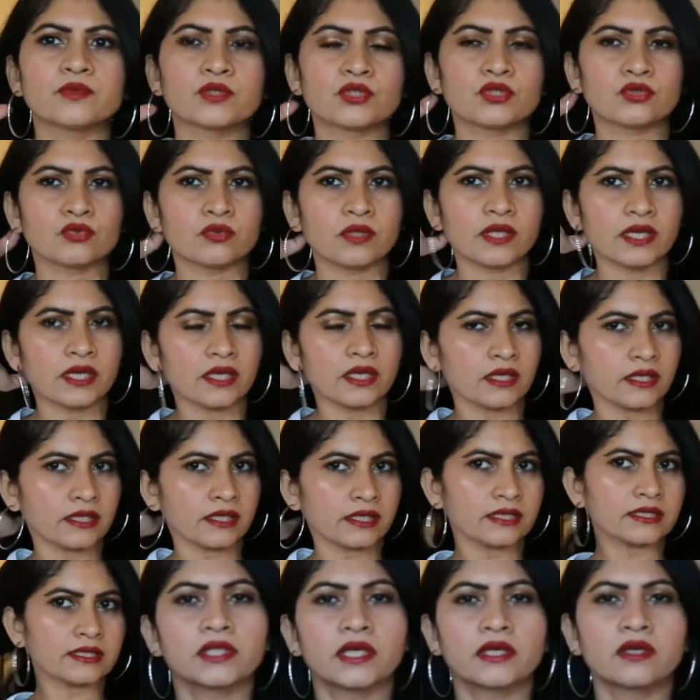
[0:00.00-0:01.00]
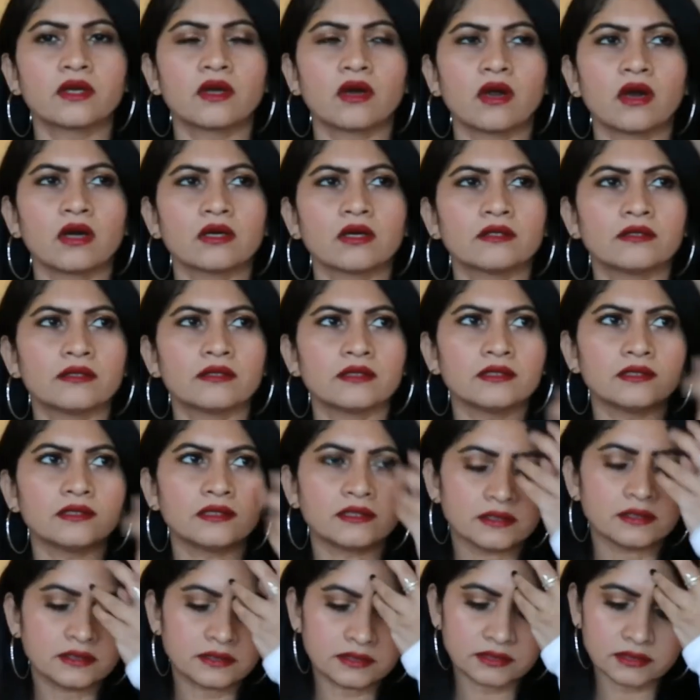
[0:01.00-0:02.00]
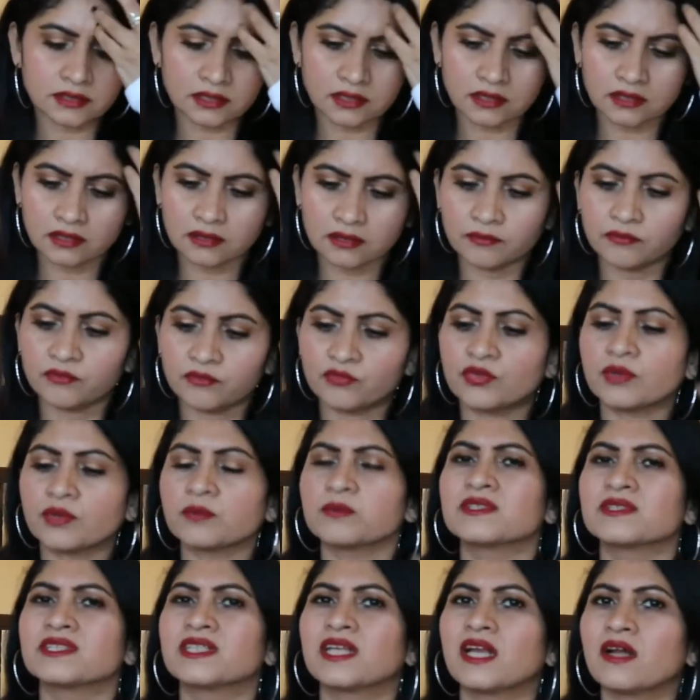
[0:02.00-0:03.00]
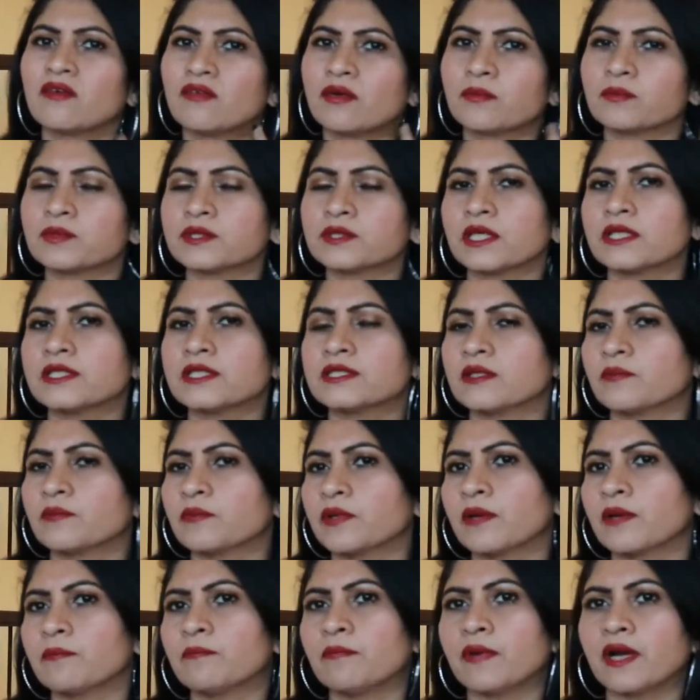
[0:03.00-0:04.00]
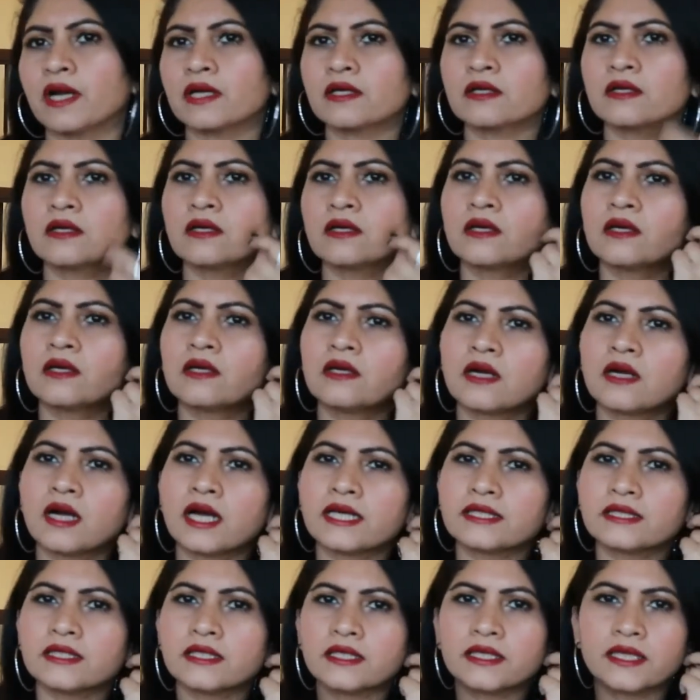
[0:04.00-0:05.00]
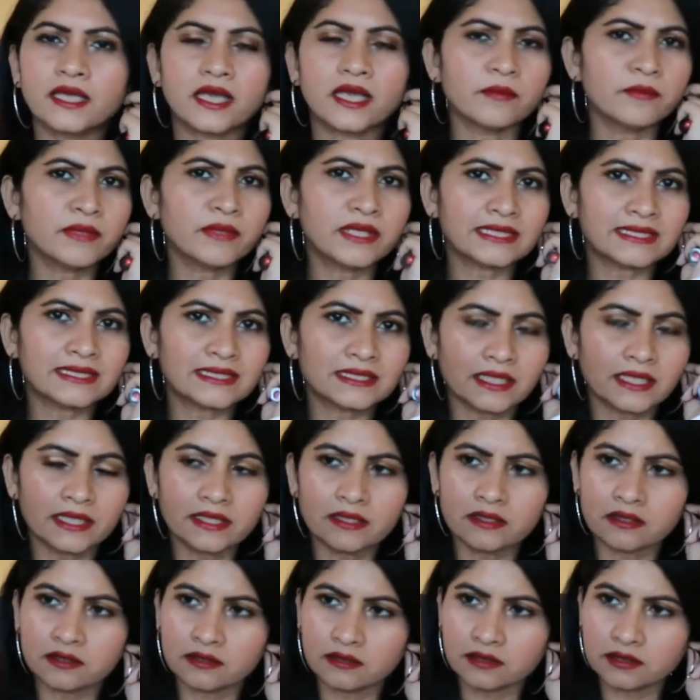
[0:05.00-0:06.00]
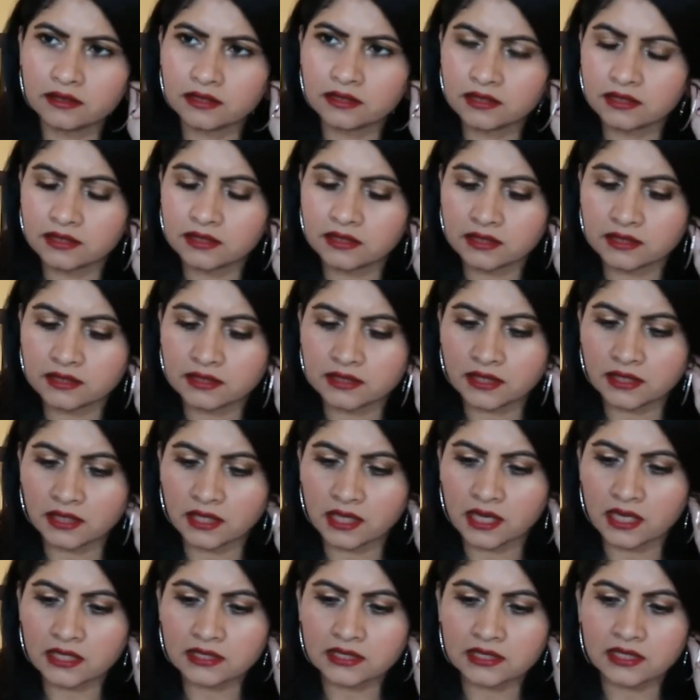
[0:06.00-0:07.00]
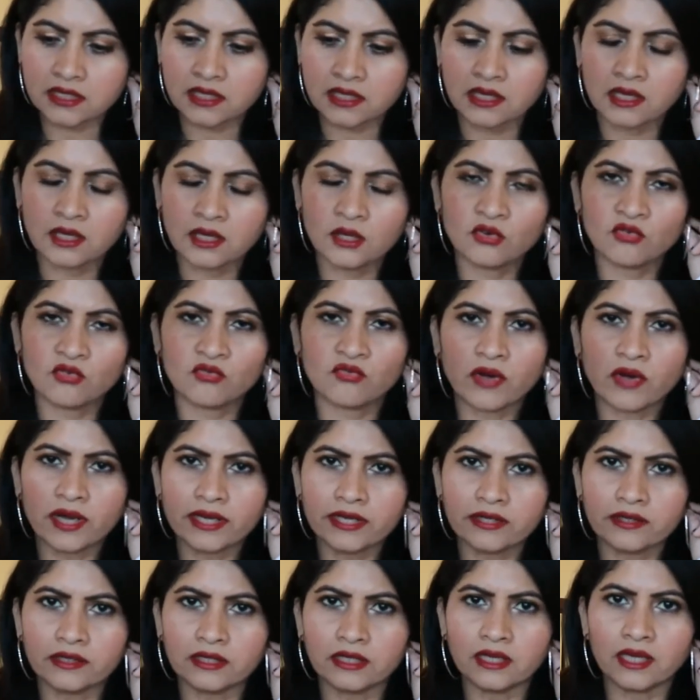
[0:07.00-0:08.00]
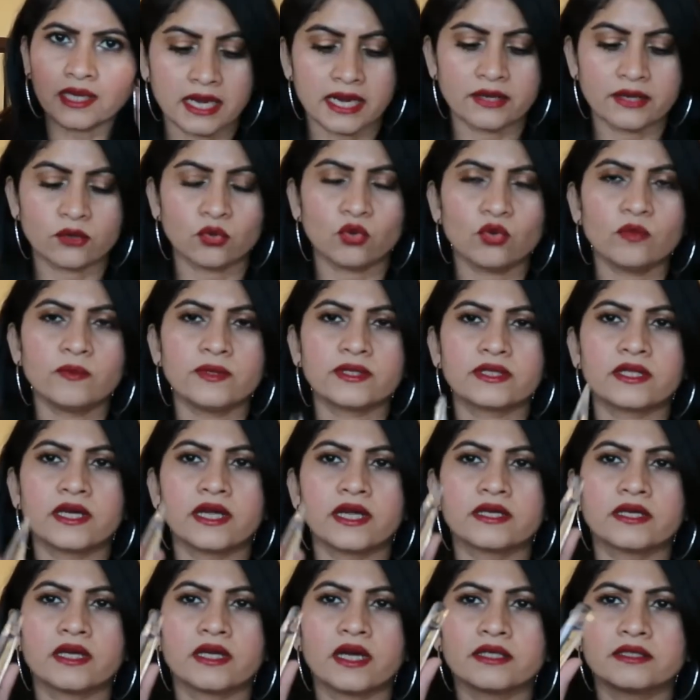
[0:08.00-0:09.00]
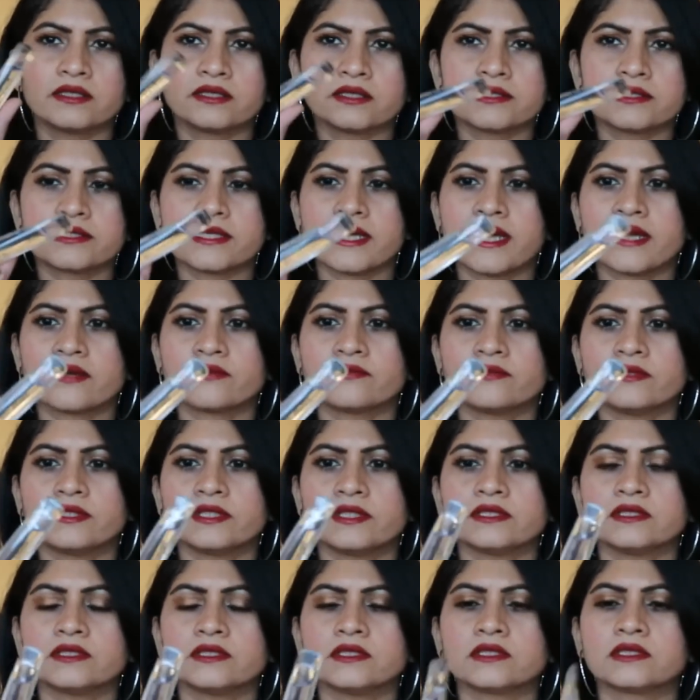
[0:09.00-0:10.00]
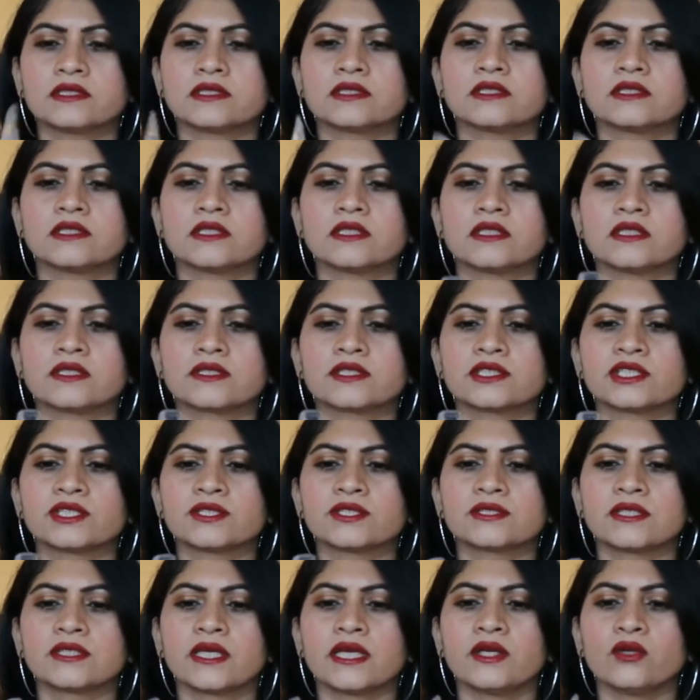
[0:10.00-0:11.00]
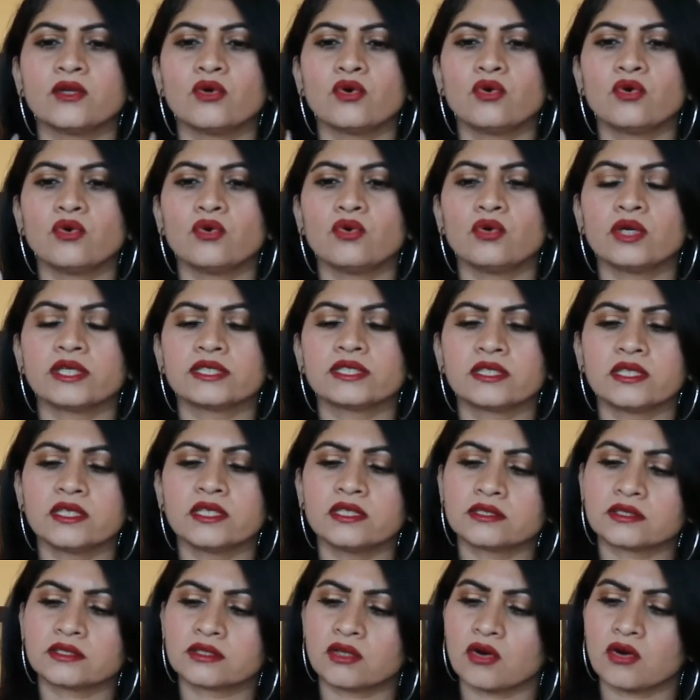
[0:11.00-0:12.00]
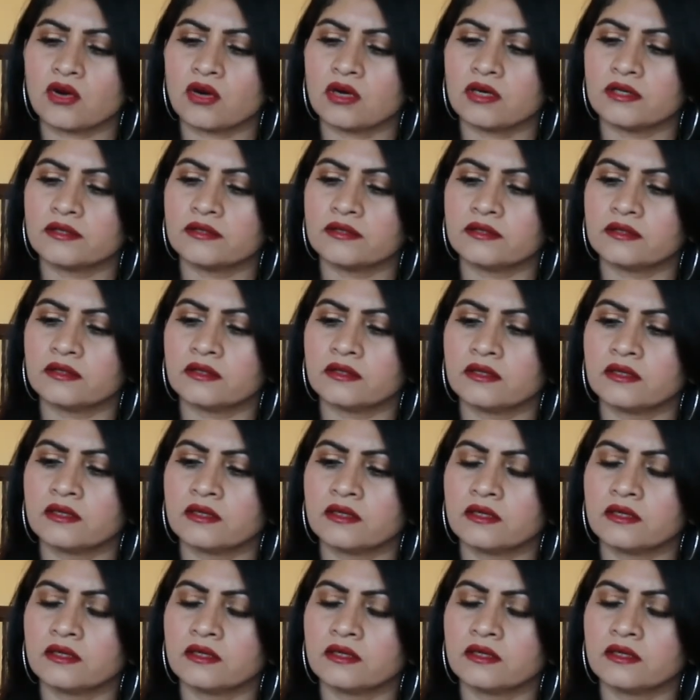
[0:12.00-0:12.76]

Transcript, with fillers: today is I got this um, from Stila website sometime back it came in a set this is the Stila's fiery like and over that I just have this uh, Shiseido I think it's called the